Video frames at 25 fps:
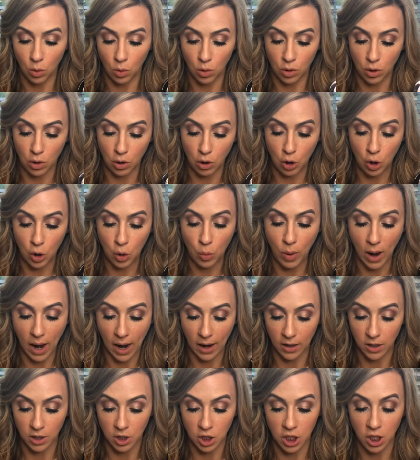or the new
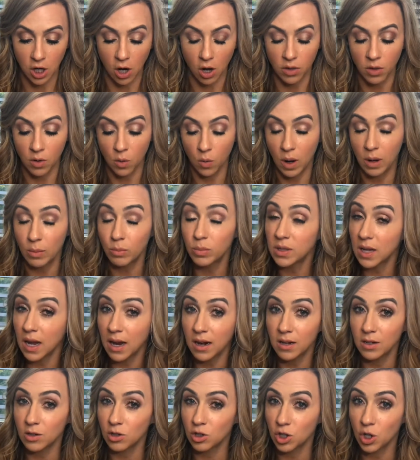packaging. On the
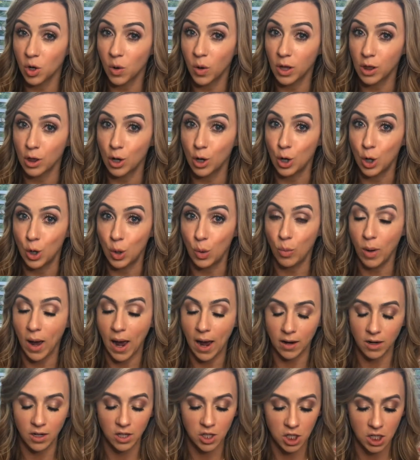website, it's showing the new
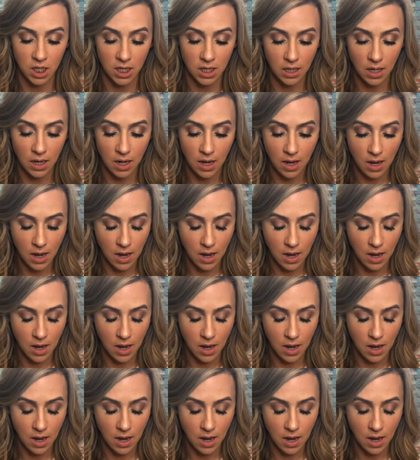packaging.